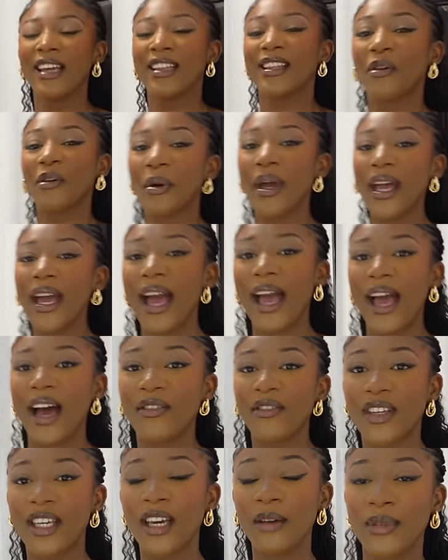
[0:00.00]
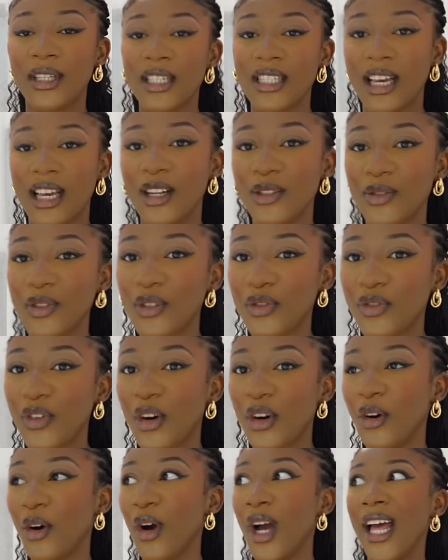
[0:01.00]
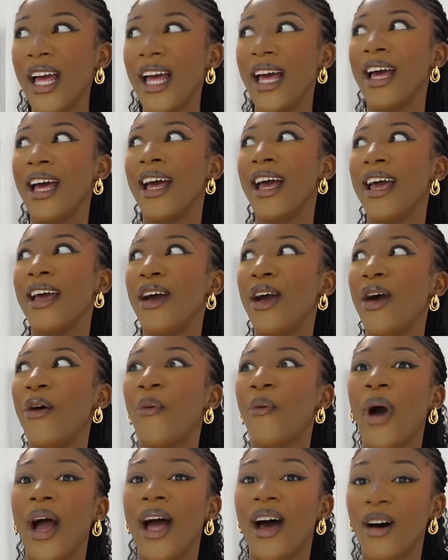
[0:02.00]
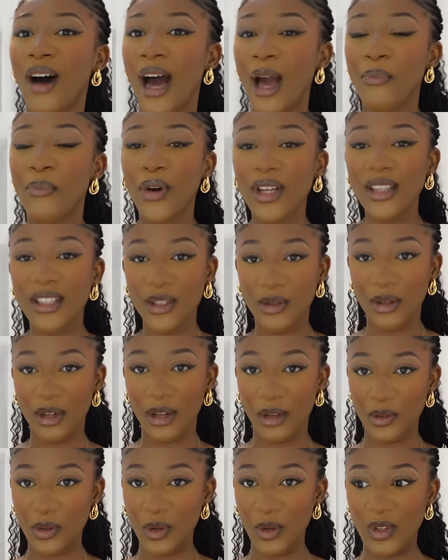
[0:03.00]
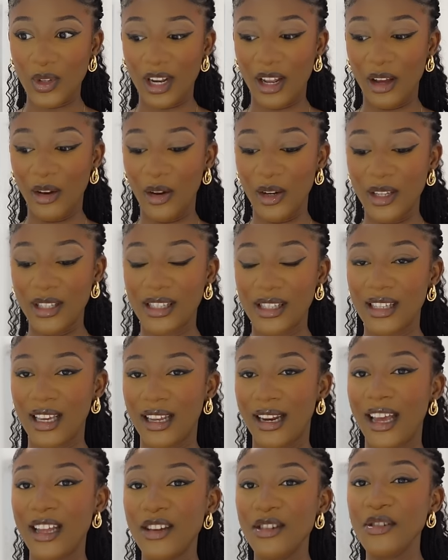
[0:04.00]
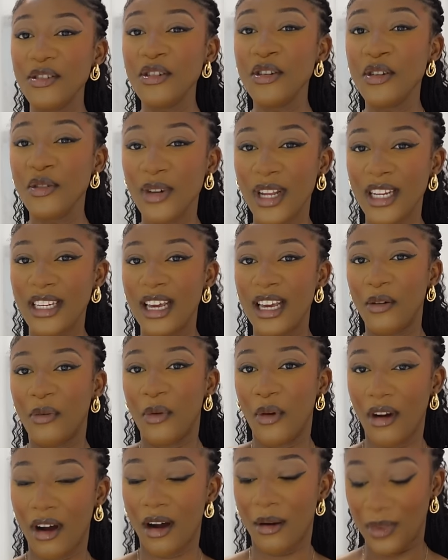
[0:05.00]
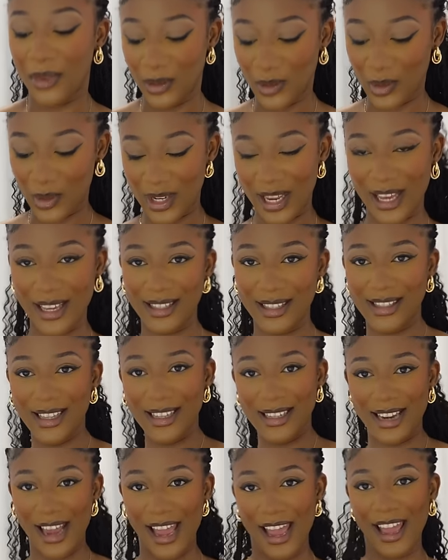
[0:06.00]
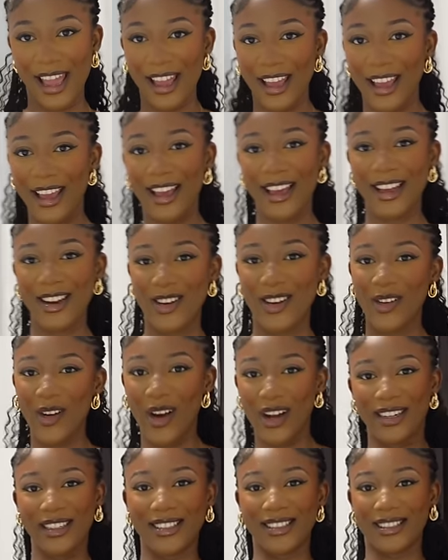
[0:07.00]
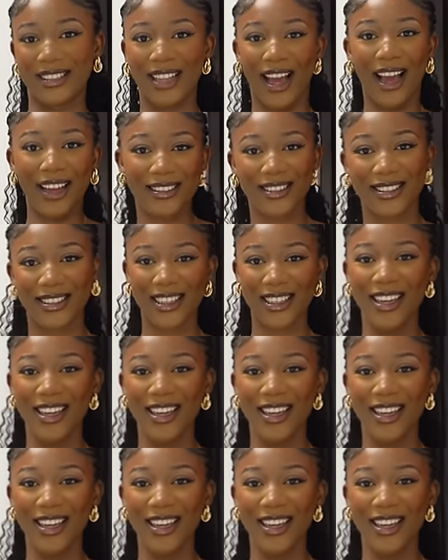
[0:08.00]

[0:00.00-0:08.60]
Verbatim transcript: The way I have kept this outfit for a while. I bought this when I was going to Lagos and I knew the day will come and today is the day. Do you understand?